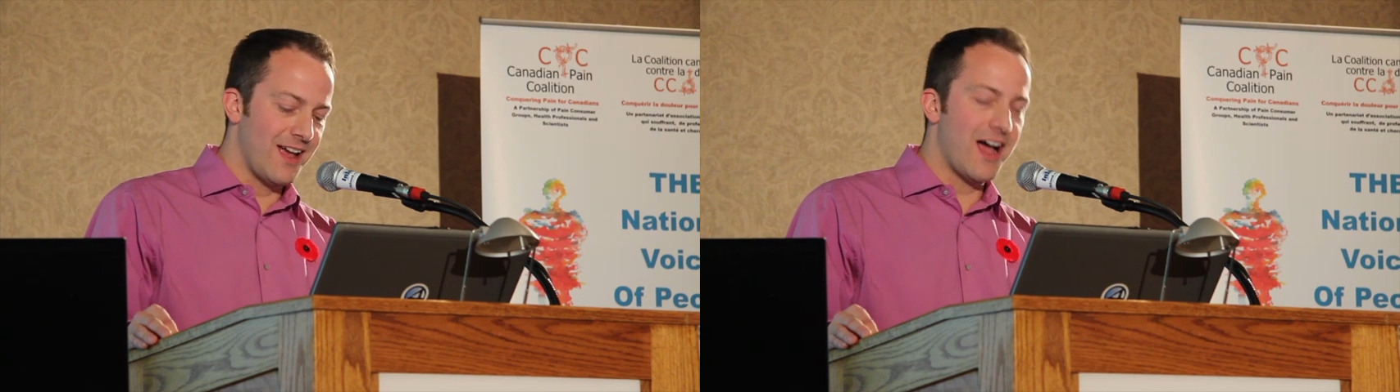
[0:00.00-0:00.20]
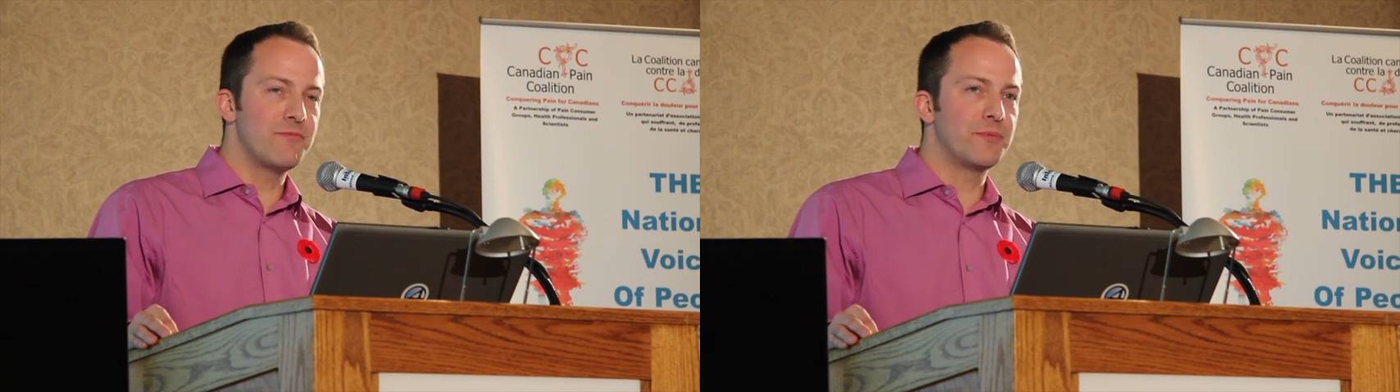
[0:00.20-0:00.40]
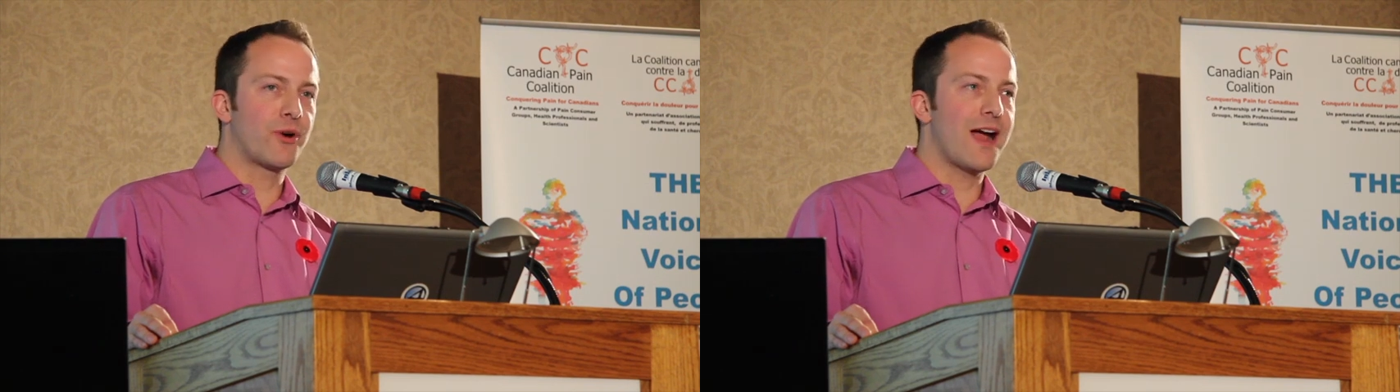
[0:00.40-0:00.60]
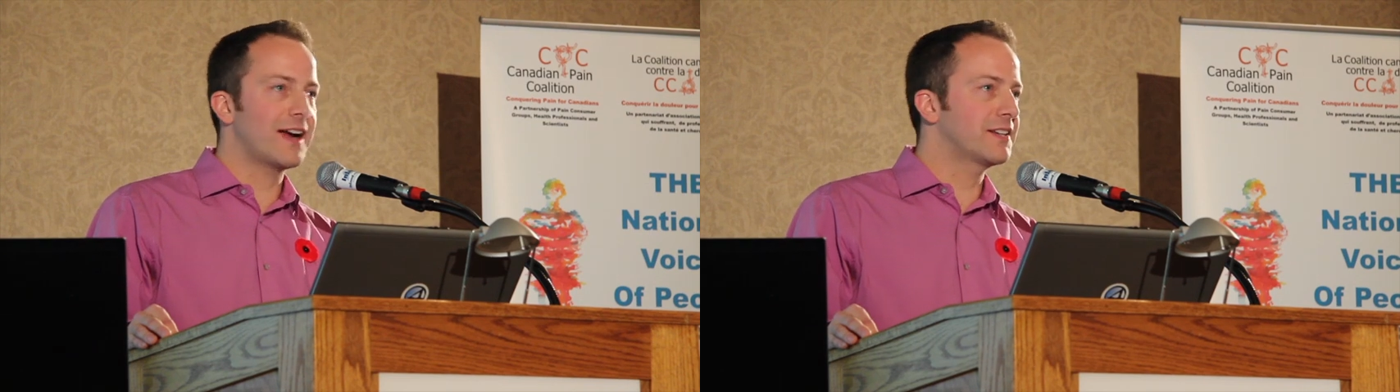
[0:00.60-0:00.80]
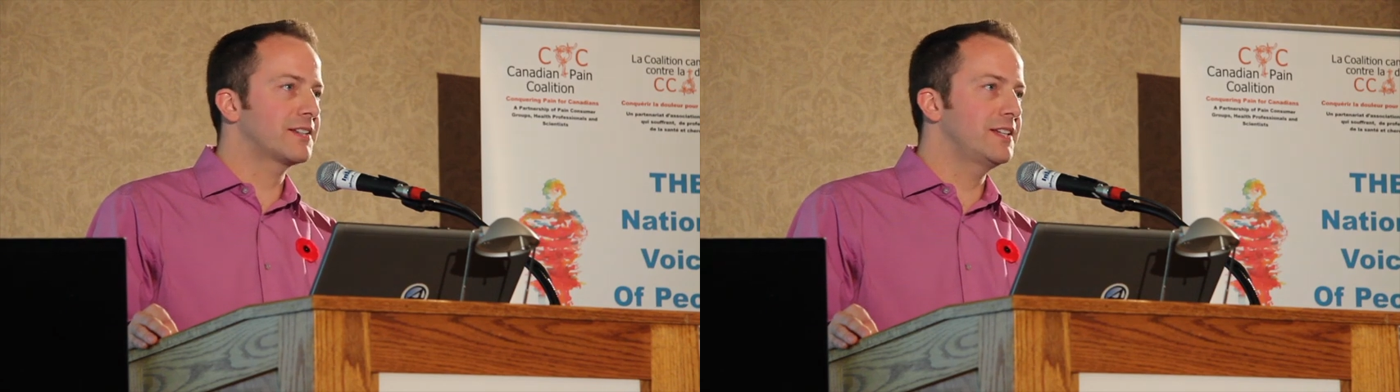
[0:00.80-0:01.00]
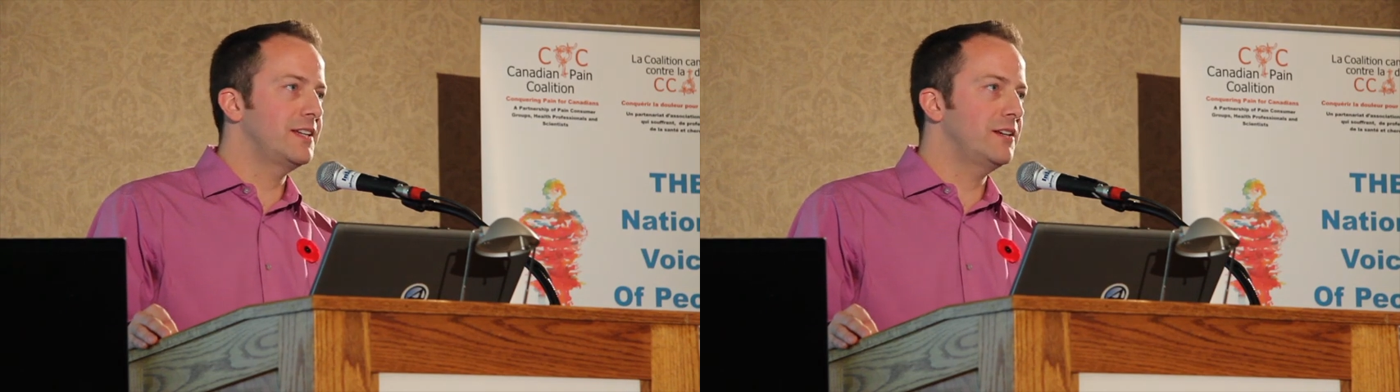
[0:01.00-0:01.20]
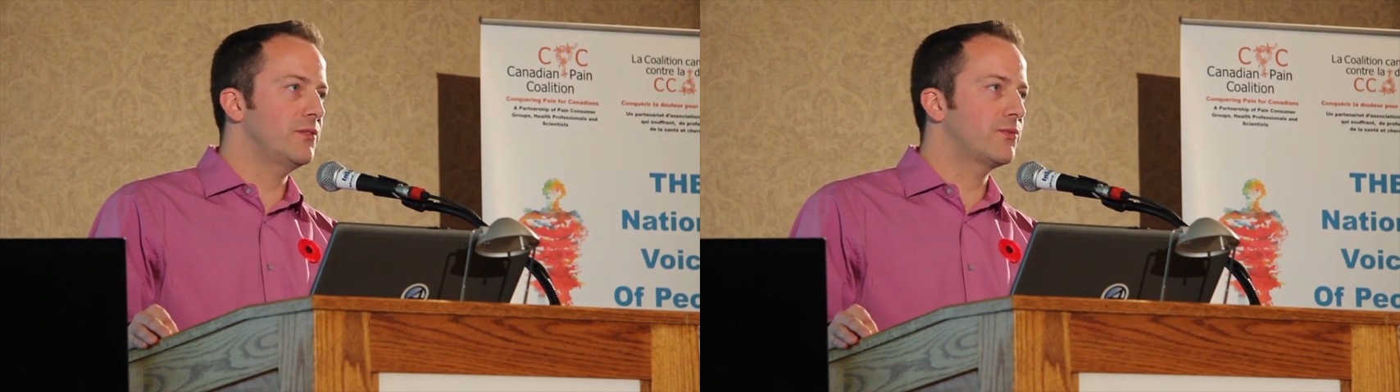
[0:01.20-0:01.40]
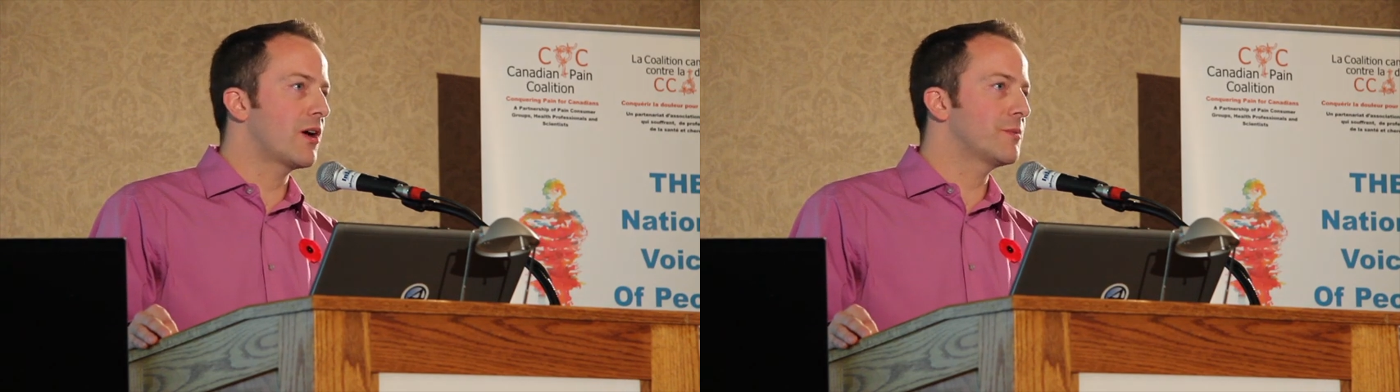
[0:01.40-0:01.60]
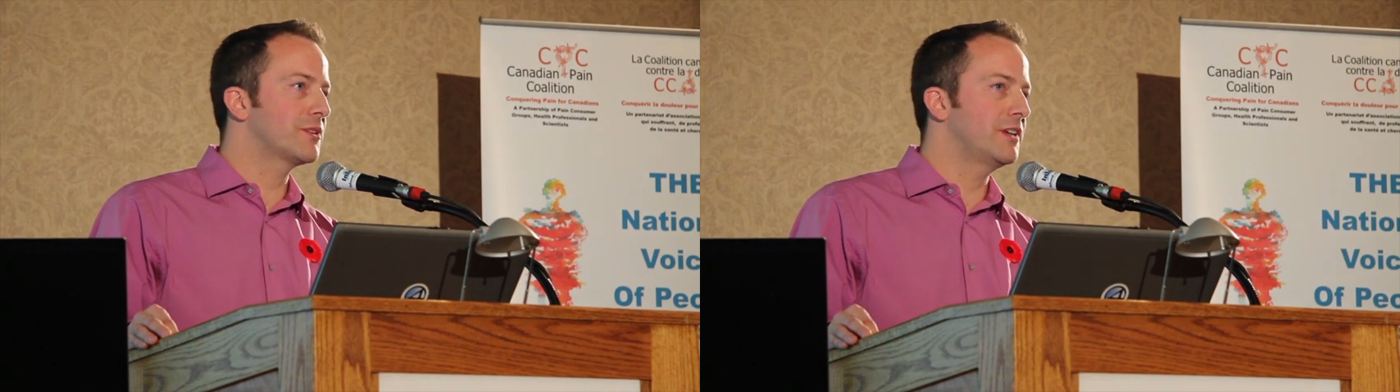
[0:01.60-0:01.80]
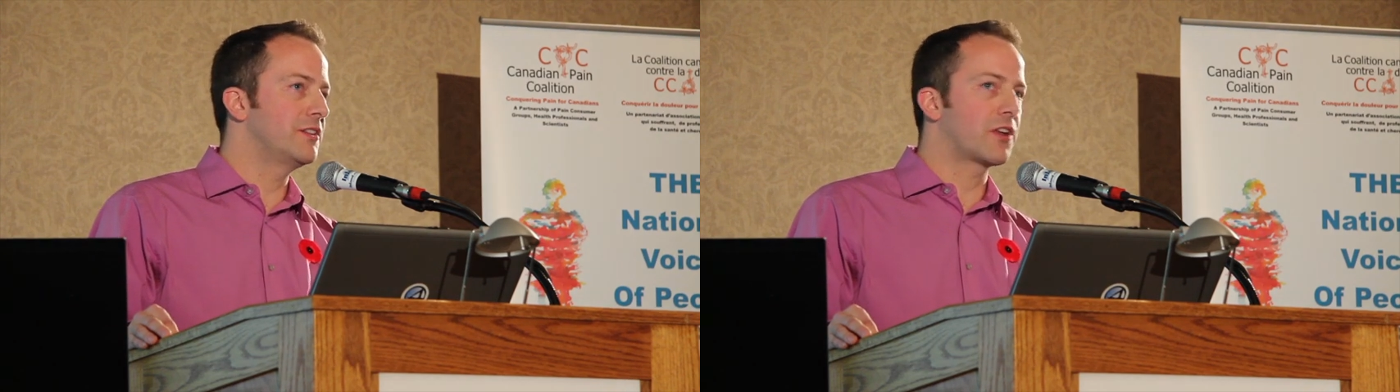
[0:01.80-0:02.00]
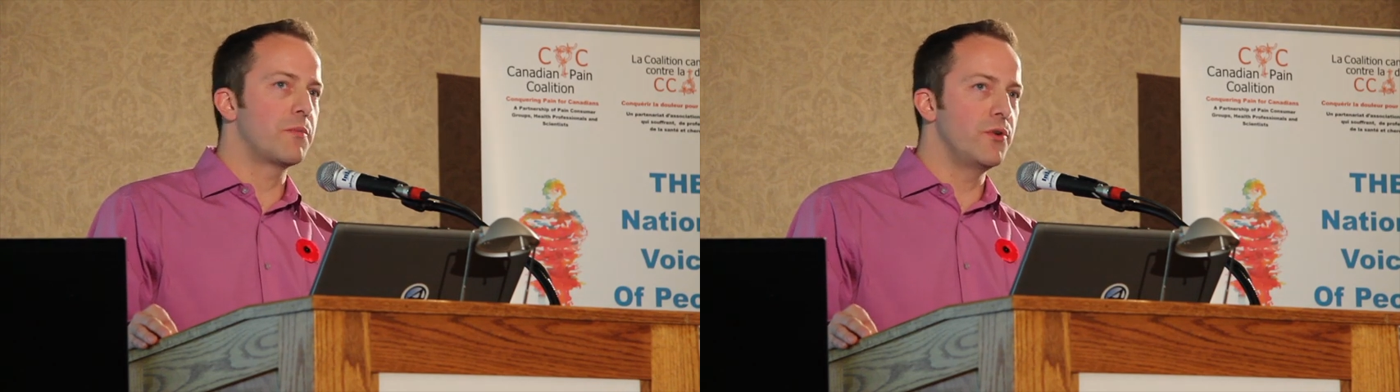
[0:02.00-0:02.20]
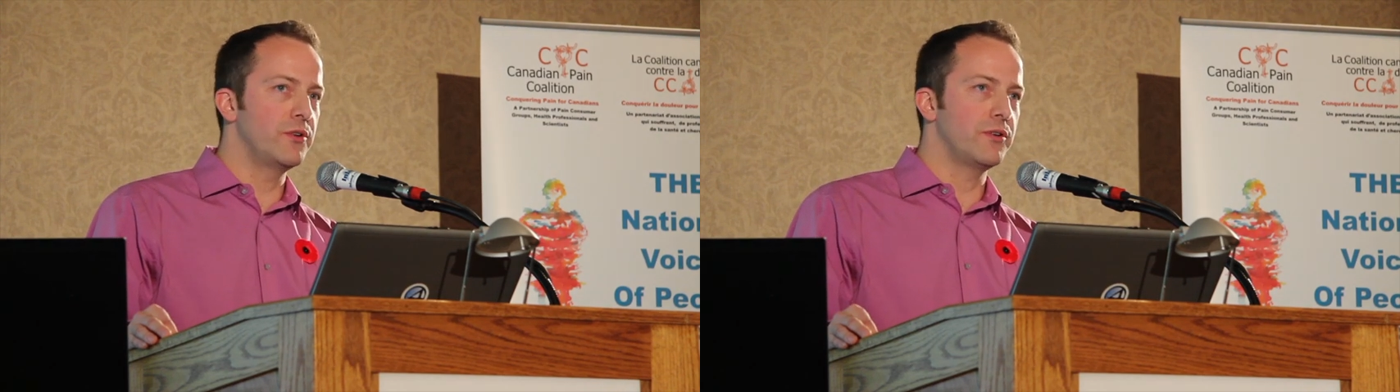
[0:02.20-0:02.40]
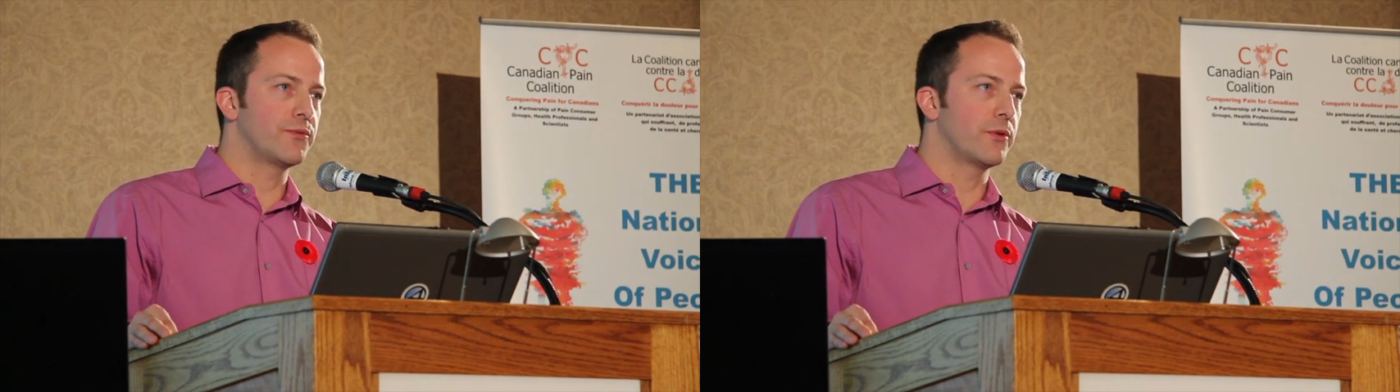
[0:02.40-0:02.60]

I've been practicing pharmacy in the community